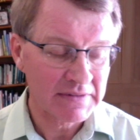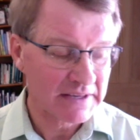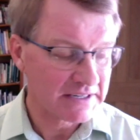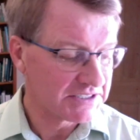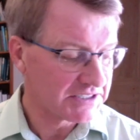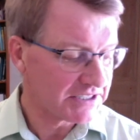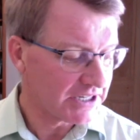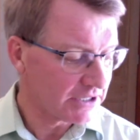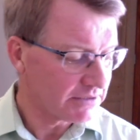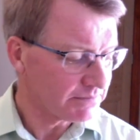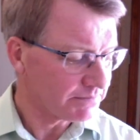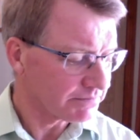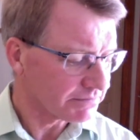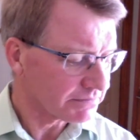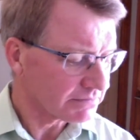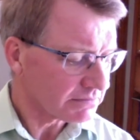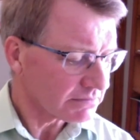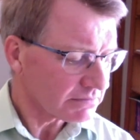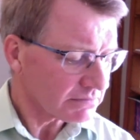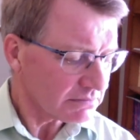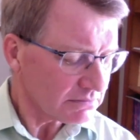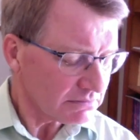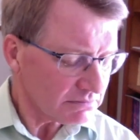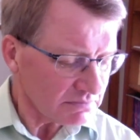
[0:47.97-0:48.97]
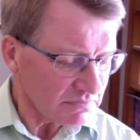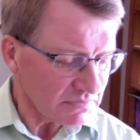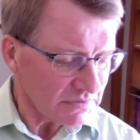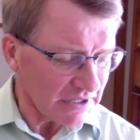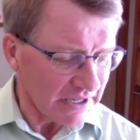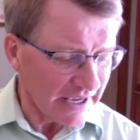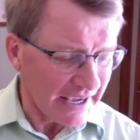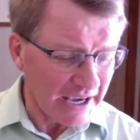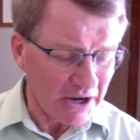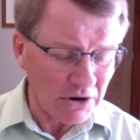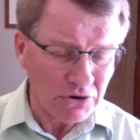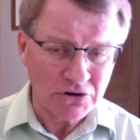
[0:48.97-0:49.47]
So
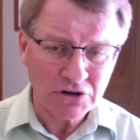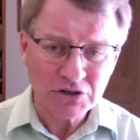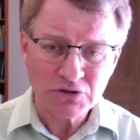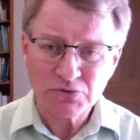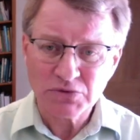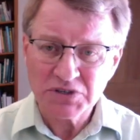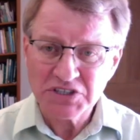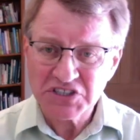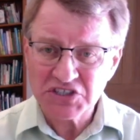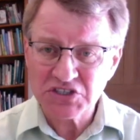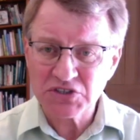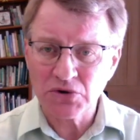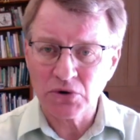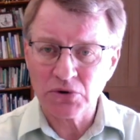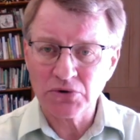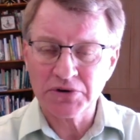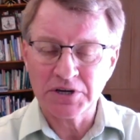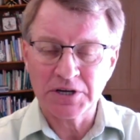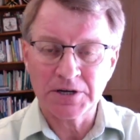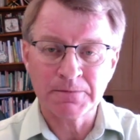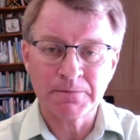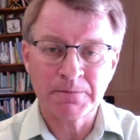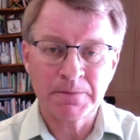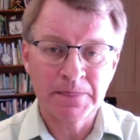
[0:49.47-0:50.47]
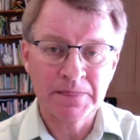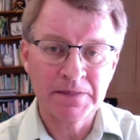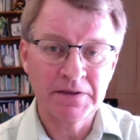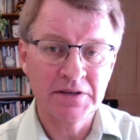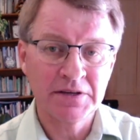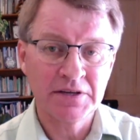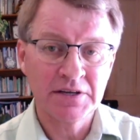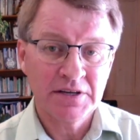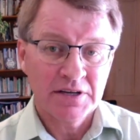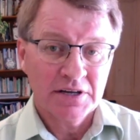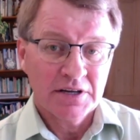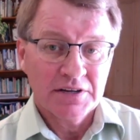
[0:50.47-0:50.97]
how could restoring
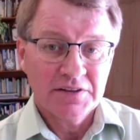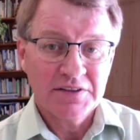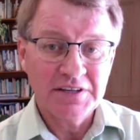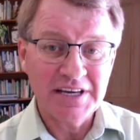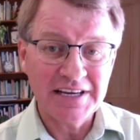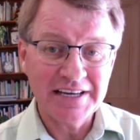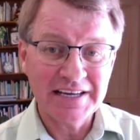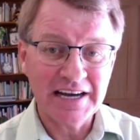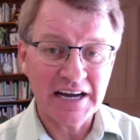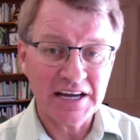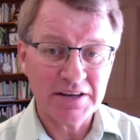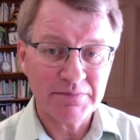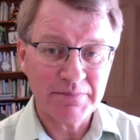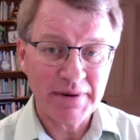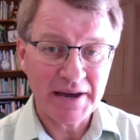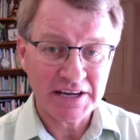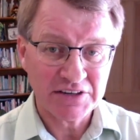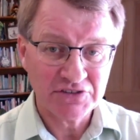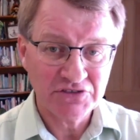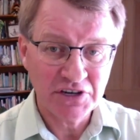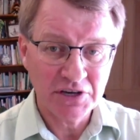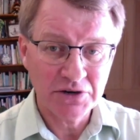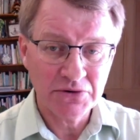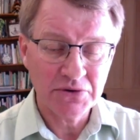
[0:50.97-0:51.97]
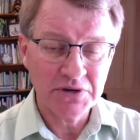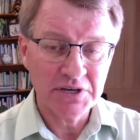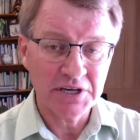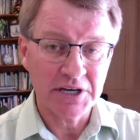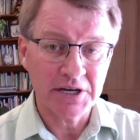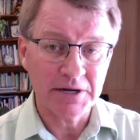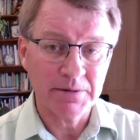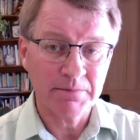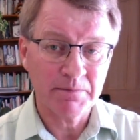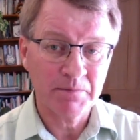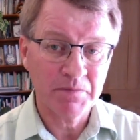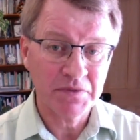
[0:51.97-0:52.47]
the gut
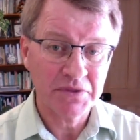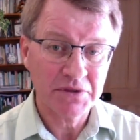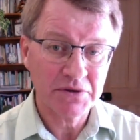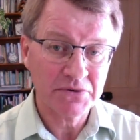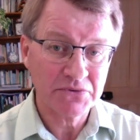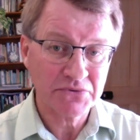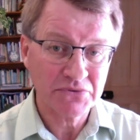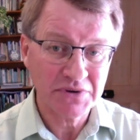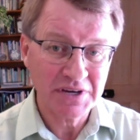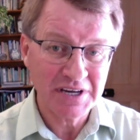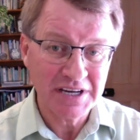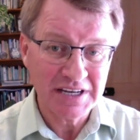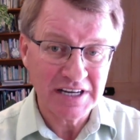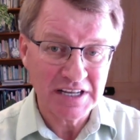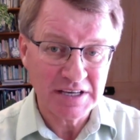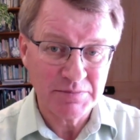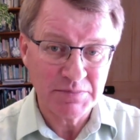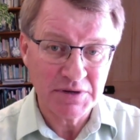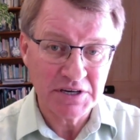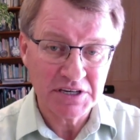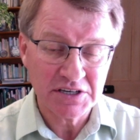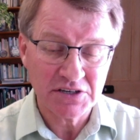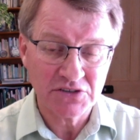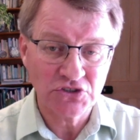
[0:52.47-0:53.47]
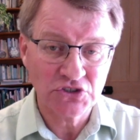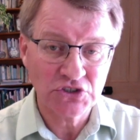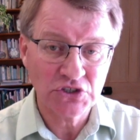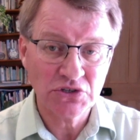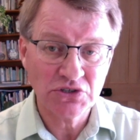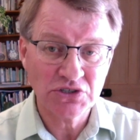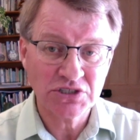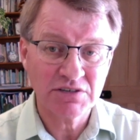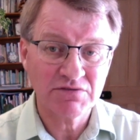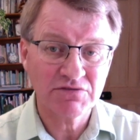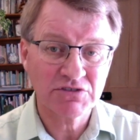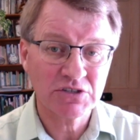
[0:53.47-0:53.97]
bacteria really be
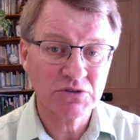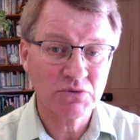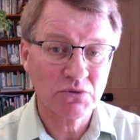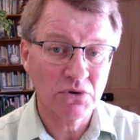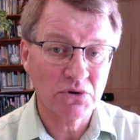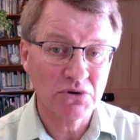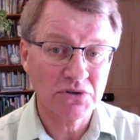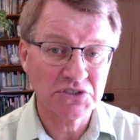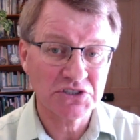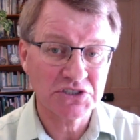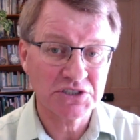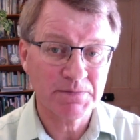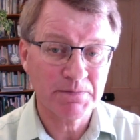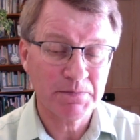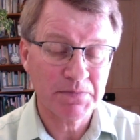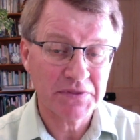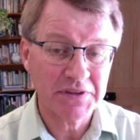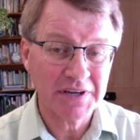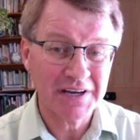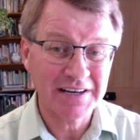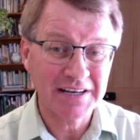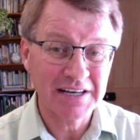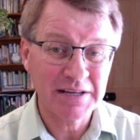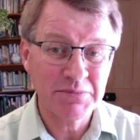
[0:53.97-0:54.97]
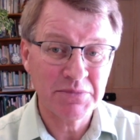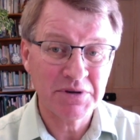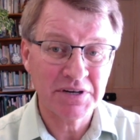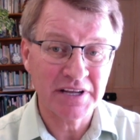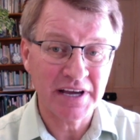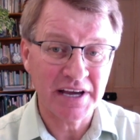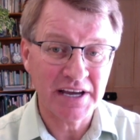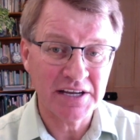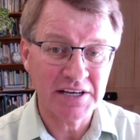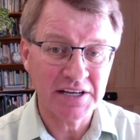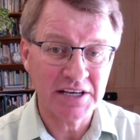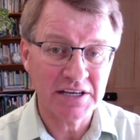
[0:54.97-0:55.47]
conducive towards
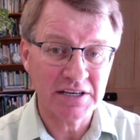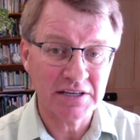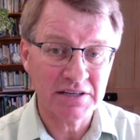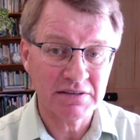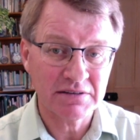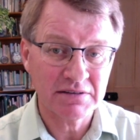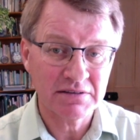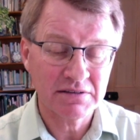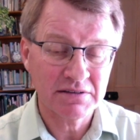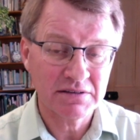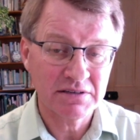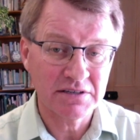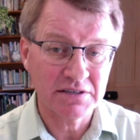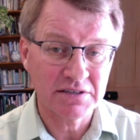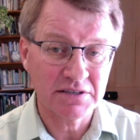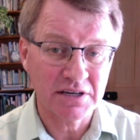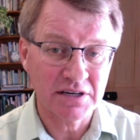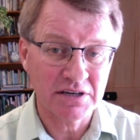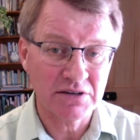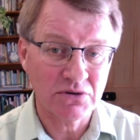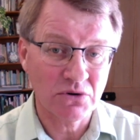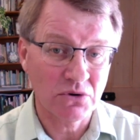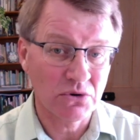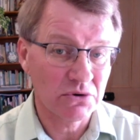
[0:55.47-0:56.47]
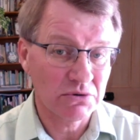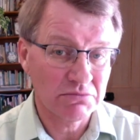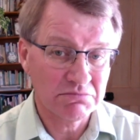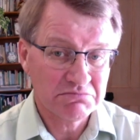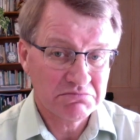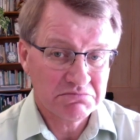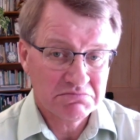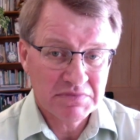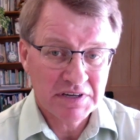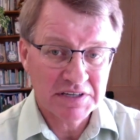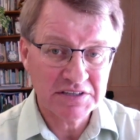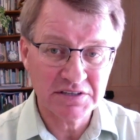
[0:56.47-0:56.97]
eliminating, you know, or
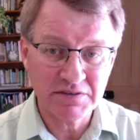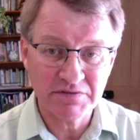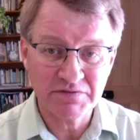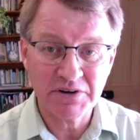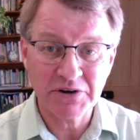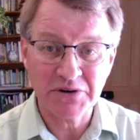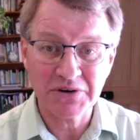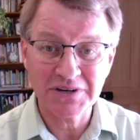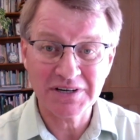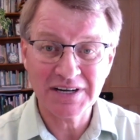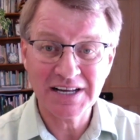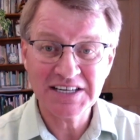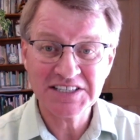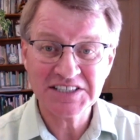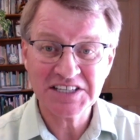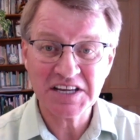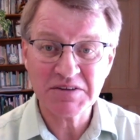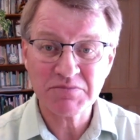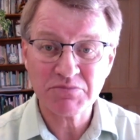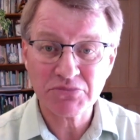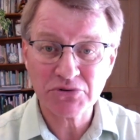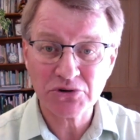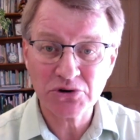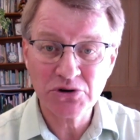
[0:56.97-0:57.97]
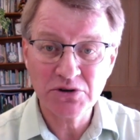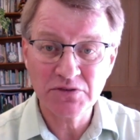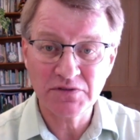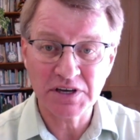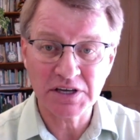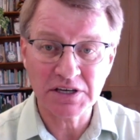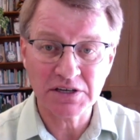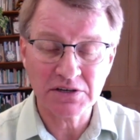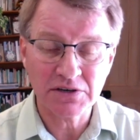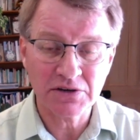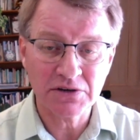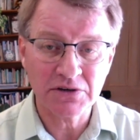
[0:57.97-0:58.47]
at the very least
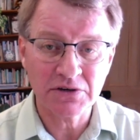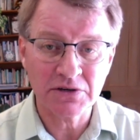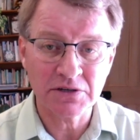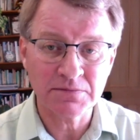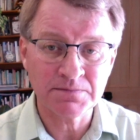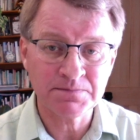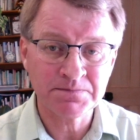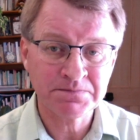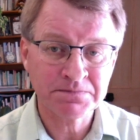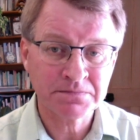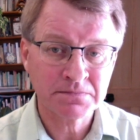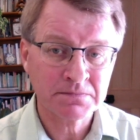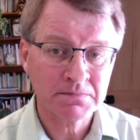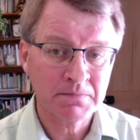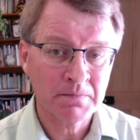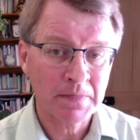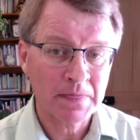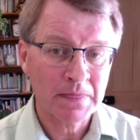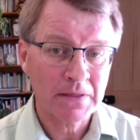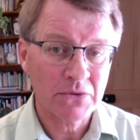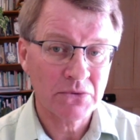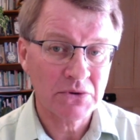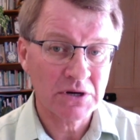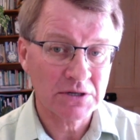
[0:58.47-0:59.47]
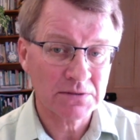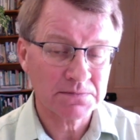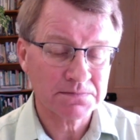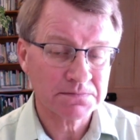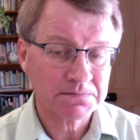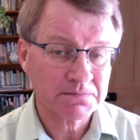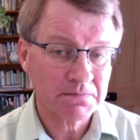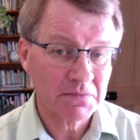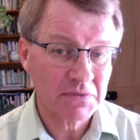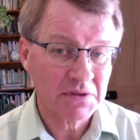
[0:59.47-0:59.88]
improving GERD? Well,